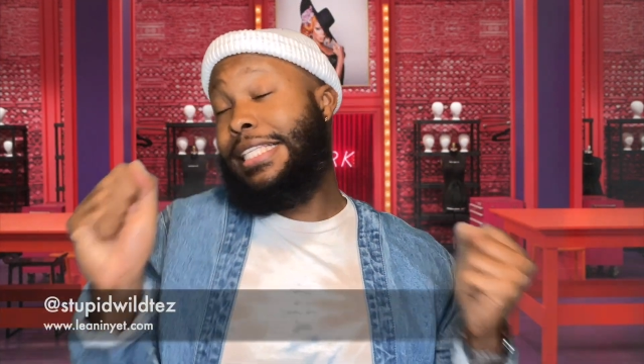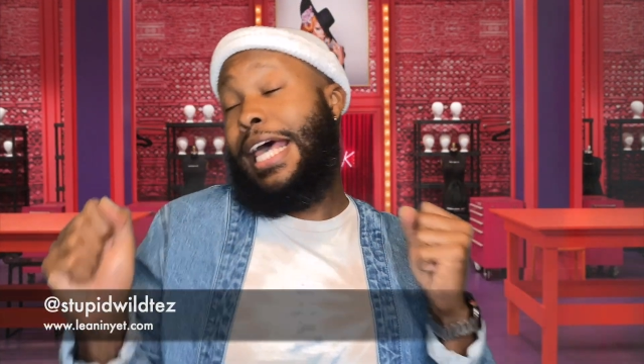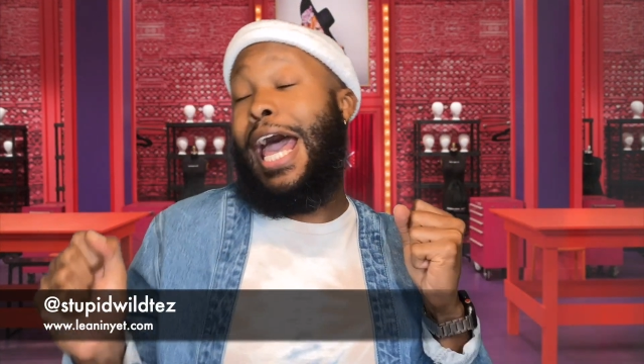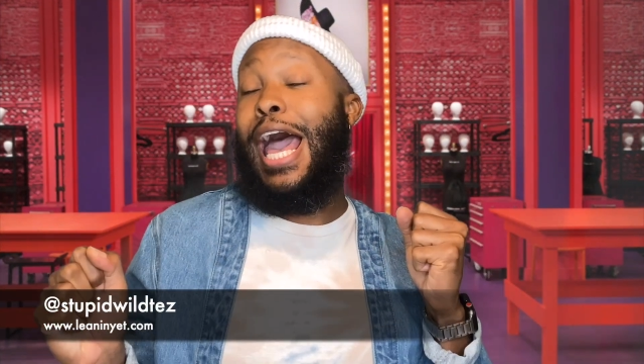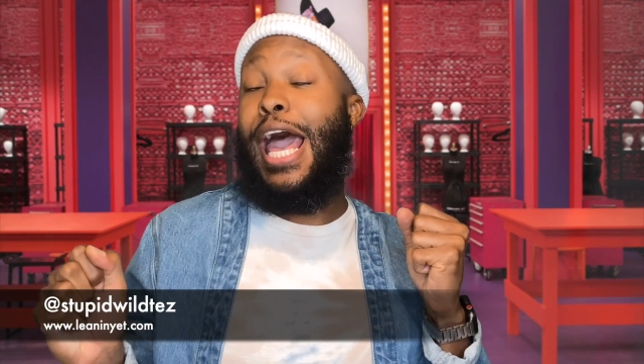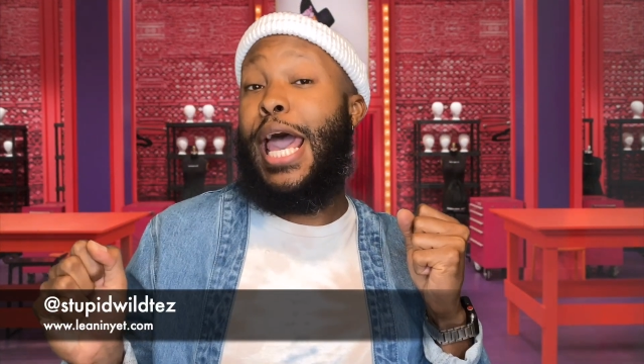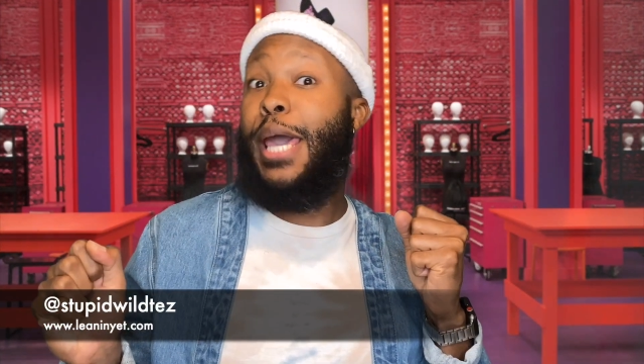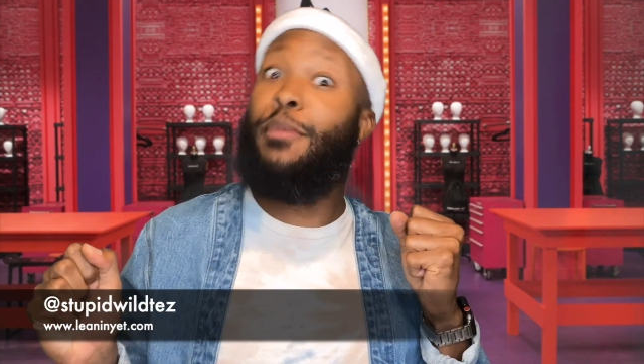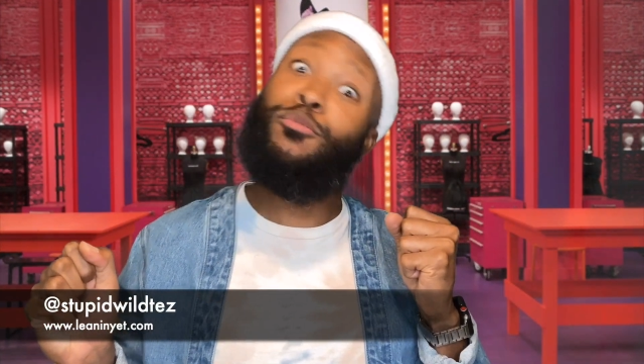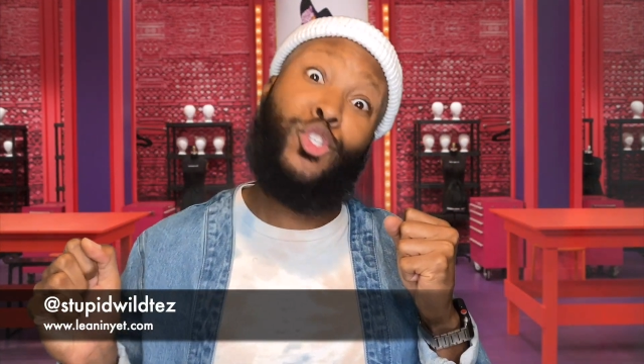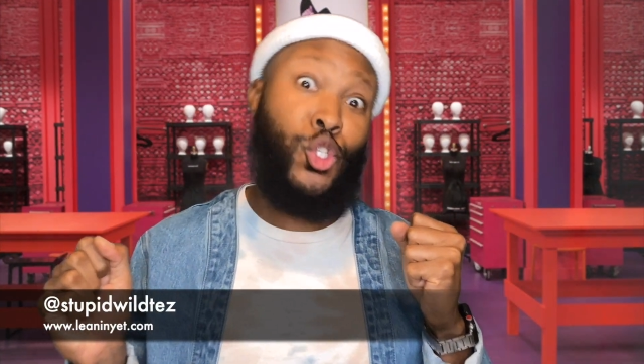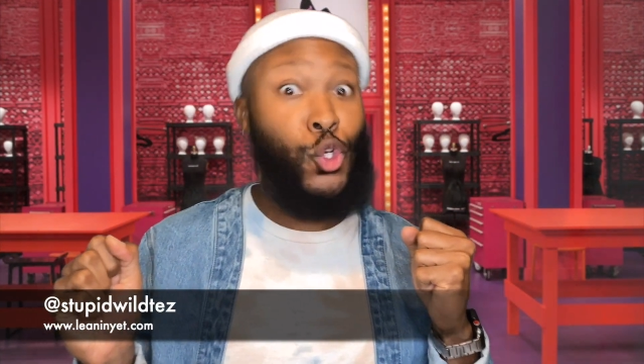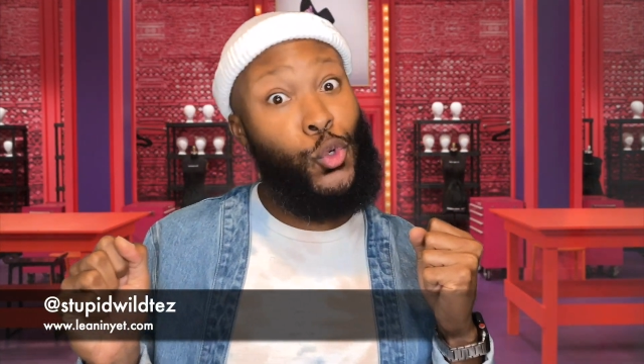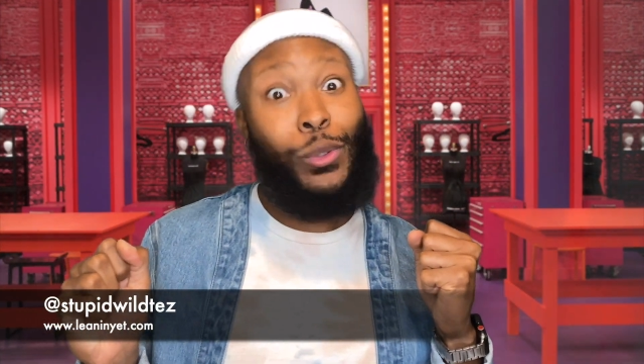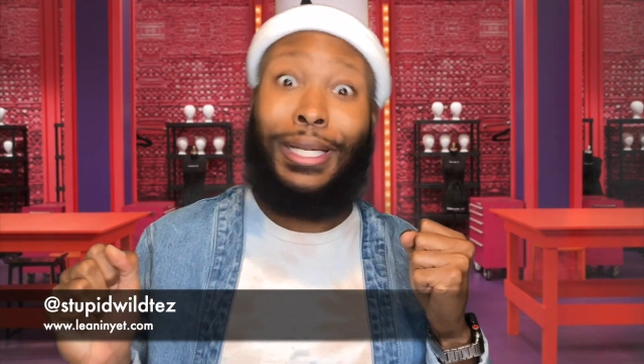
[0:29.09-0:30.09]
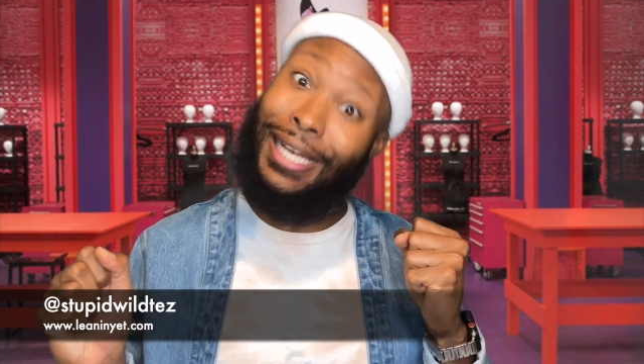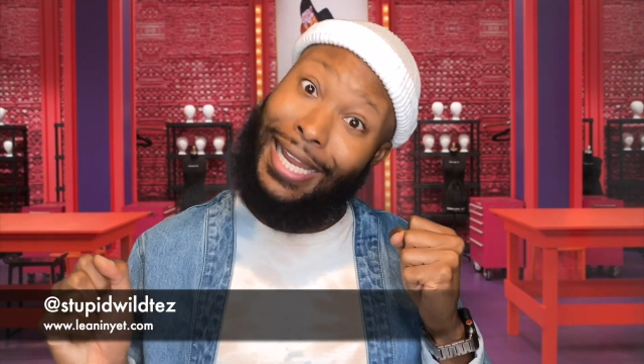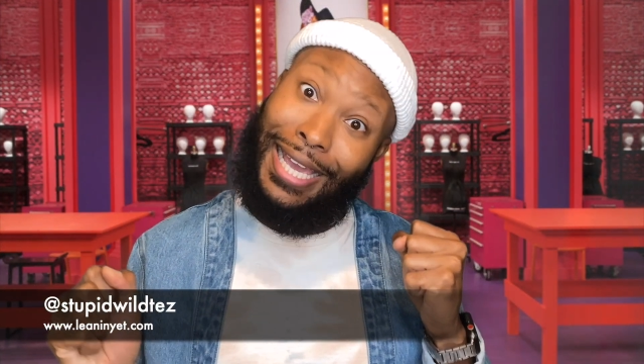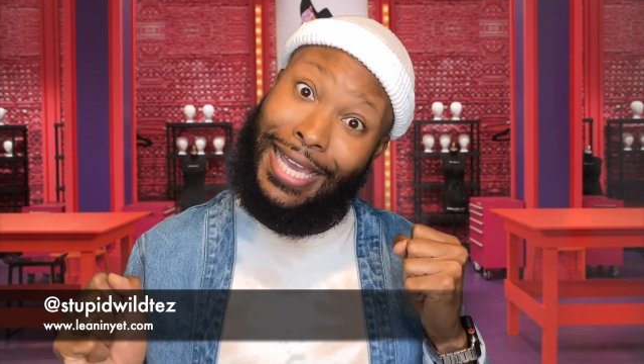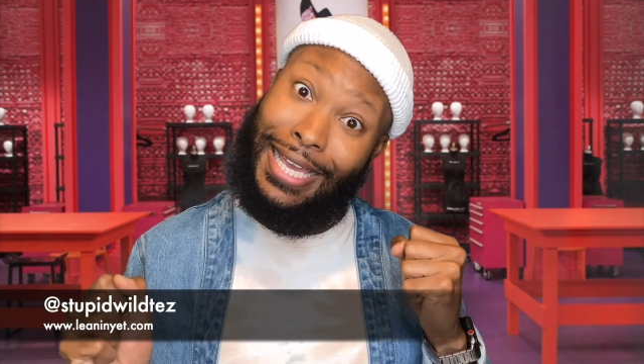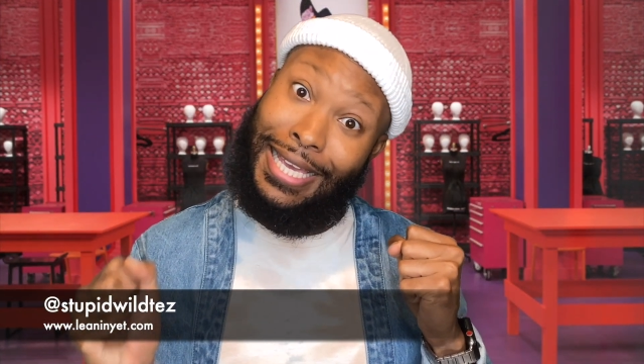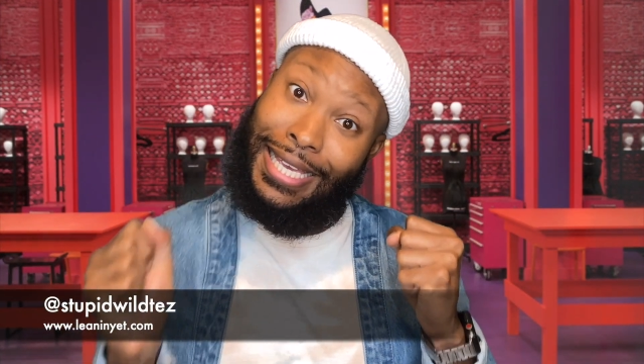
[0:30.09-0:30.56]
time to
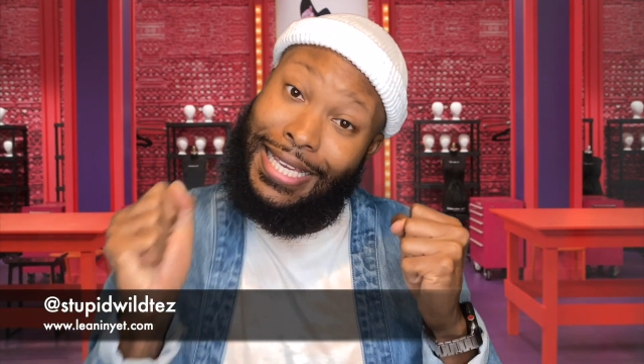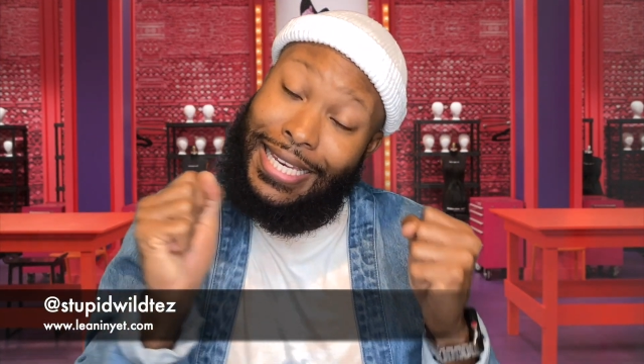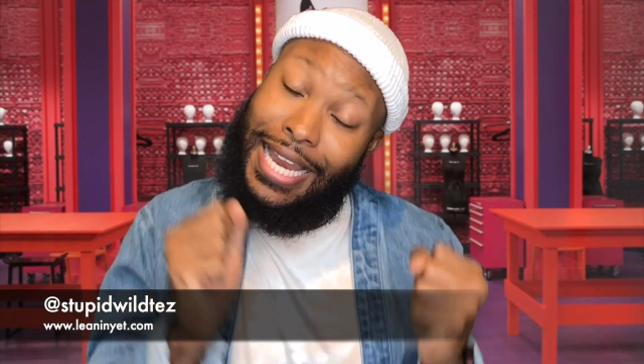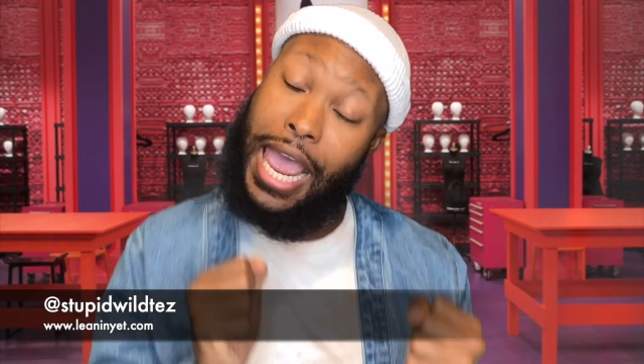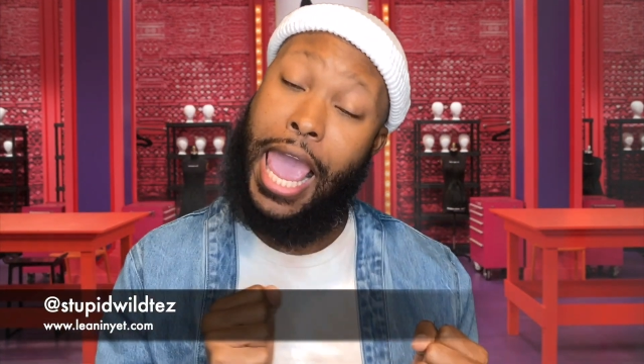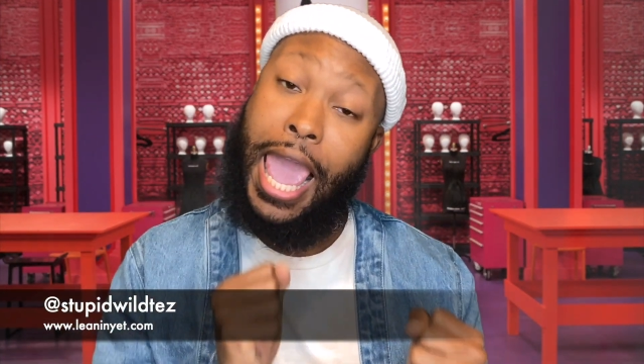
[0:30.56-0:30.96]
lean